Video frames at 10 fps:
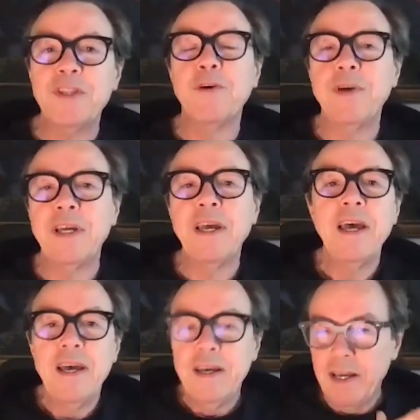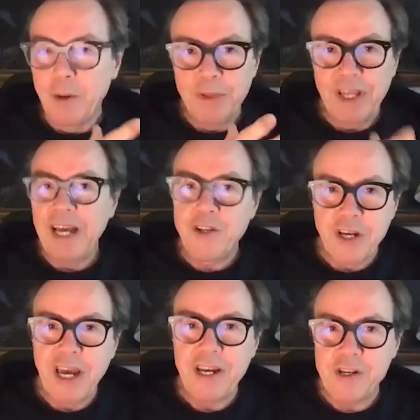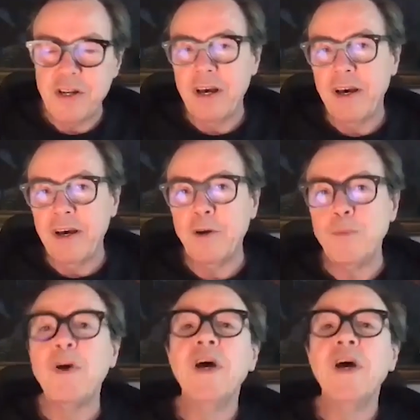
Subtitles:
doing with education at home,